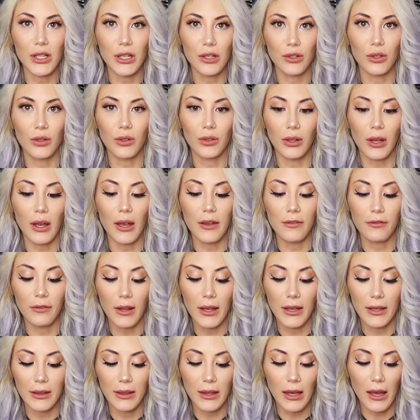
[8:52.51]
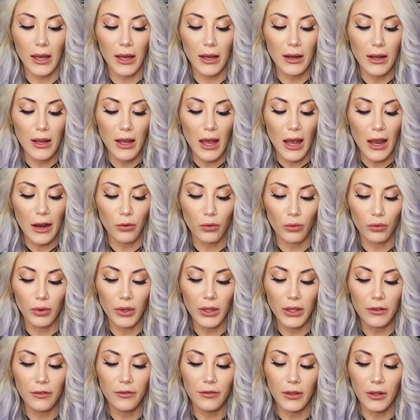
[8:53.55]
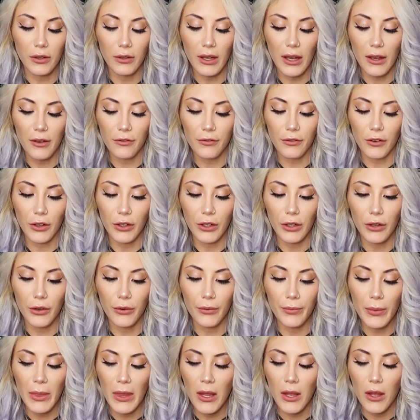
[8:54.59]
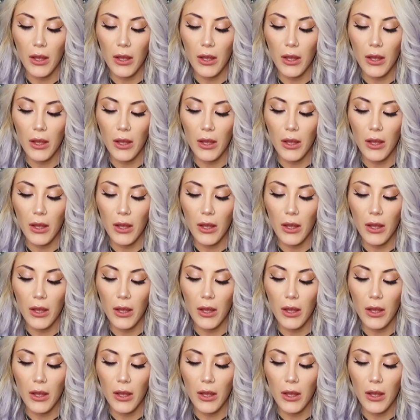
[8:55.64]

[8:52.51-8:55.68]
in your life like that. I really feel that for you.